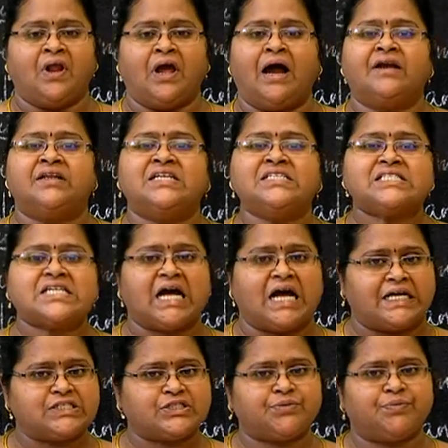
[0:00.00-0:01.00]
and this
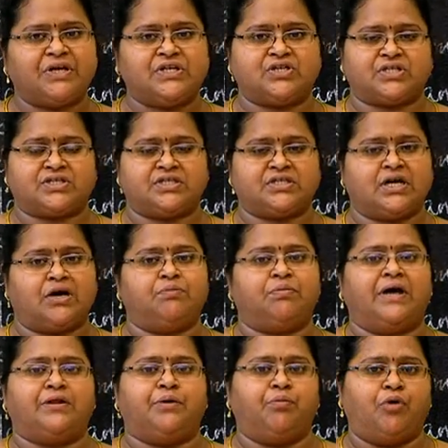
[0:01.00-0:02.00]
has to be ejected out
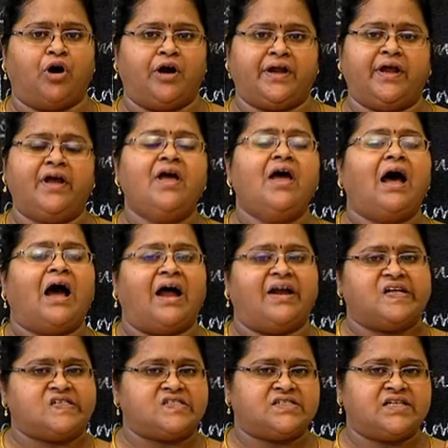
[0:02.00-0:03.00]
by the body,
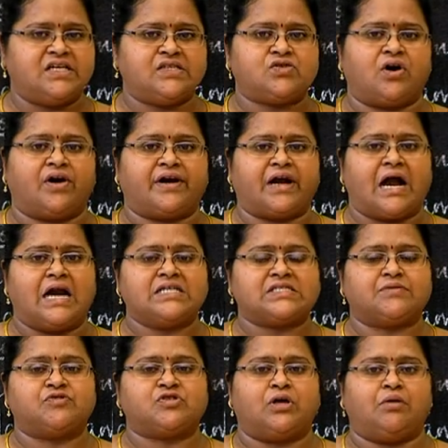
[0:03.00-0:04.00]
and hence these
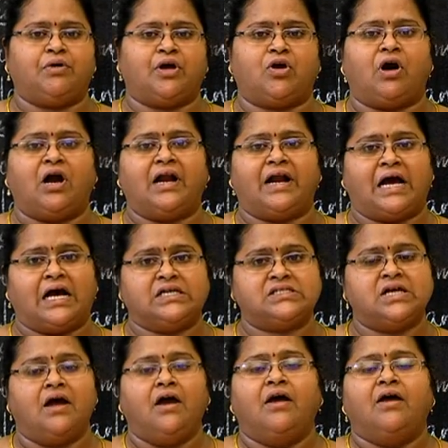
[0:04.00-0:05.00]
organisms will be called
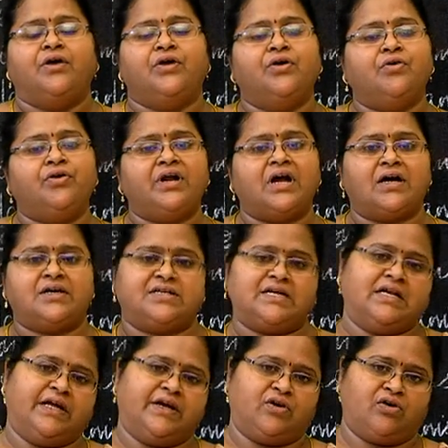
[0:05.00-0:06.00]
as
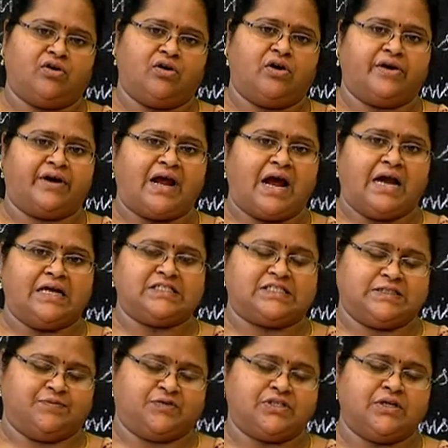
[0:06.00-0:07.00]
ureotelic
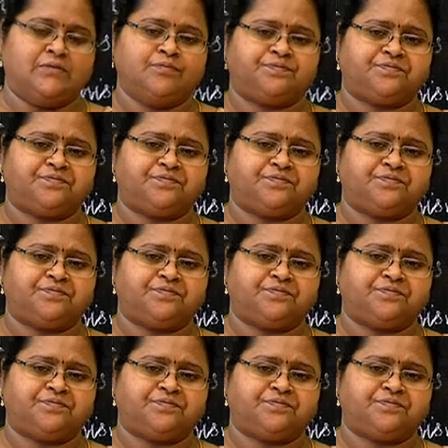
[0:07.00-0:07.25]
organisms.